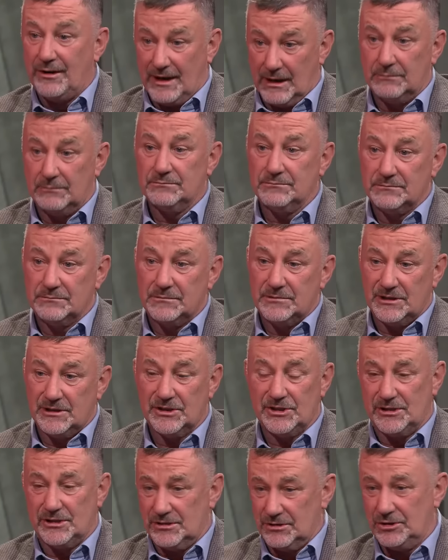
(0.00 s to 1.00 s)
now.
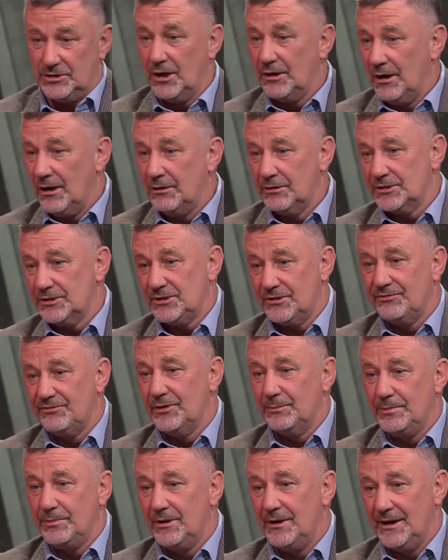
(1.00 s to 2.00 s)
This isn't John Aldridge, the
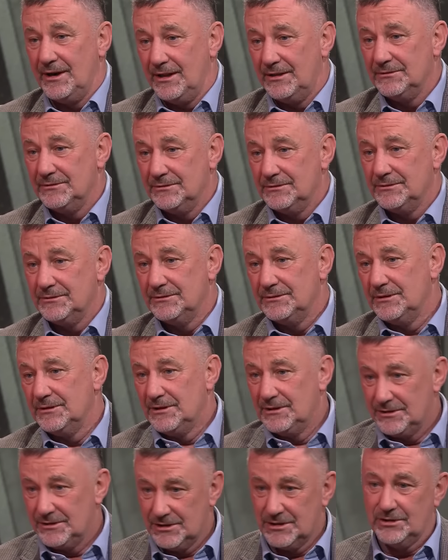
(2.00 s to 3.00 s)
footballer.
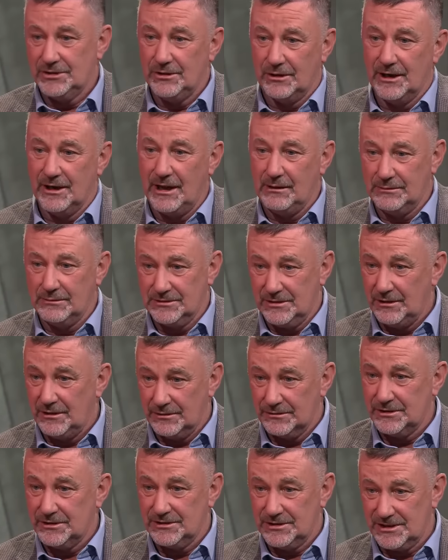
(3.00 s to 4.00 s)
Mm. This is John
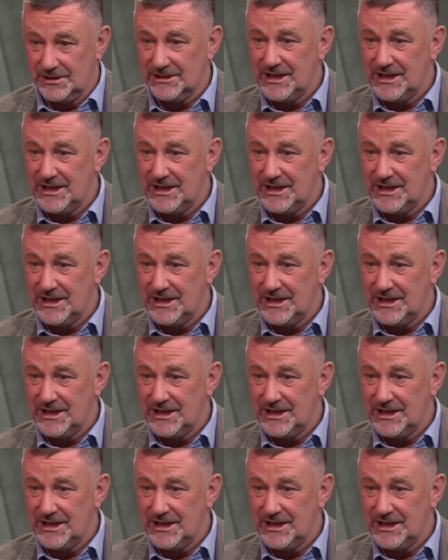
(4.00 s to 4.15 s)
Aldridge, the